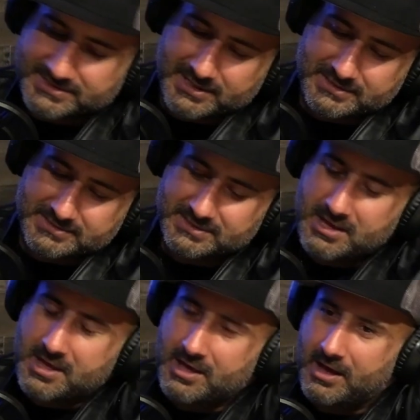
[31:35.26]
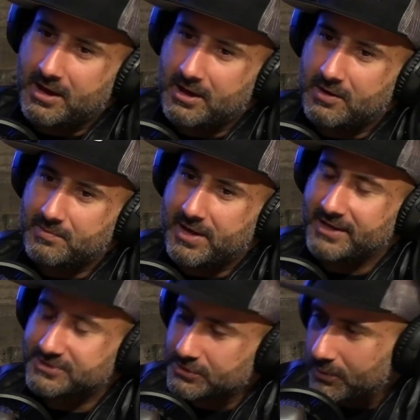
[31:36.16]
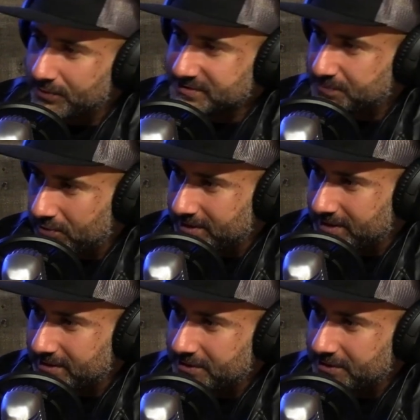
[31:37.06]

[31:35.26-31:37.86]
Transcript: says um, at your lowest point,